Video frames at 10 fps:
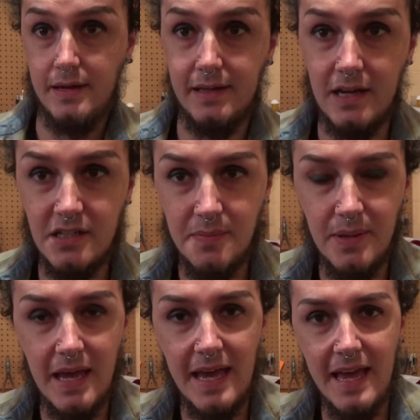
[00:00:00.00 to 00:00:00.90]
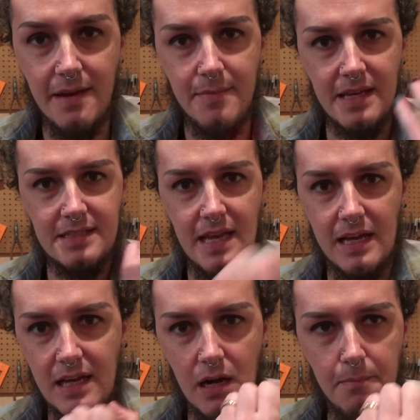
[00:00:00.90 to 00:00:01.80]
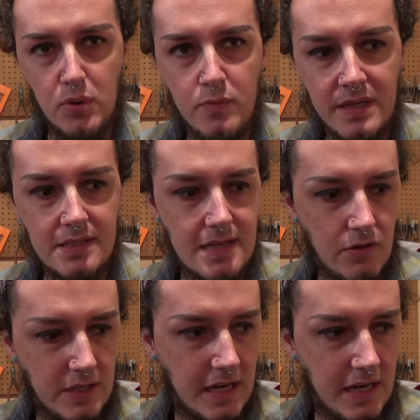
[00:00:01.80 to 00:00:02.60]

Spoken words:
got it to play and it makes that kind of booming sound